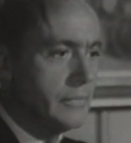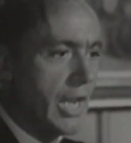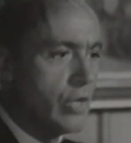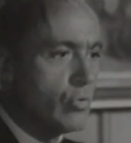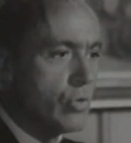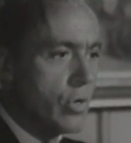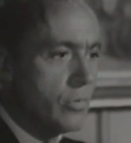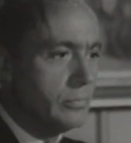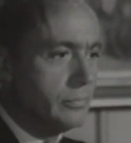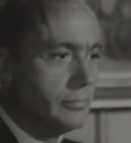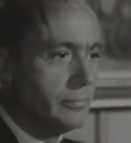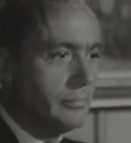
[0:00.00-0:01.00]
I do know.
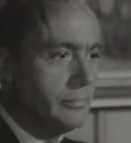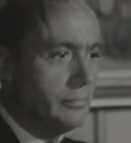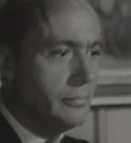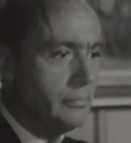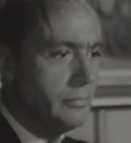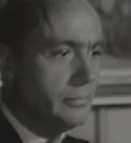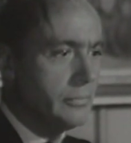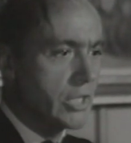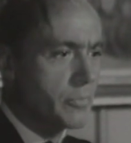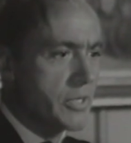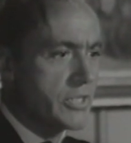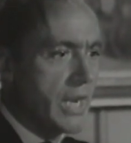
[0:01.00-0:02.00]

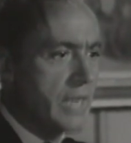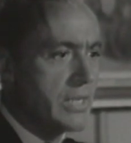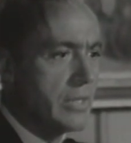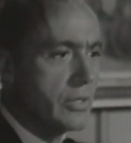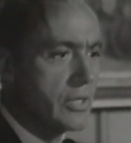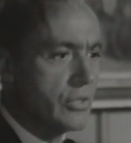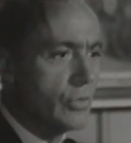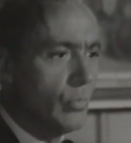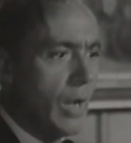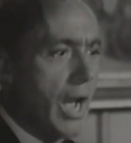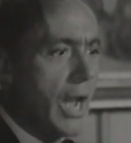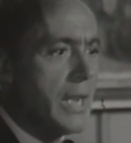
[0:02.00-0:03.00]
That's precisely the reason
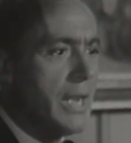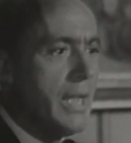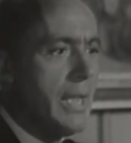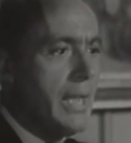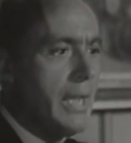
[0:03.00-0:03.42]
why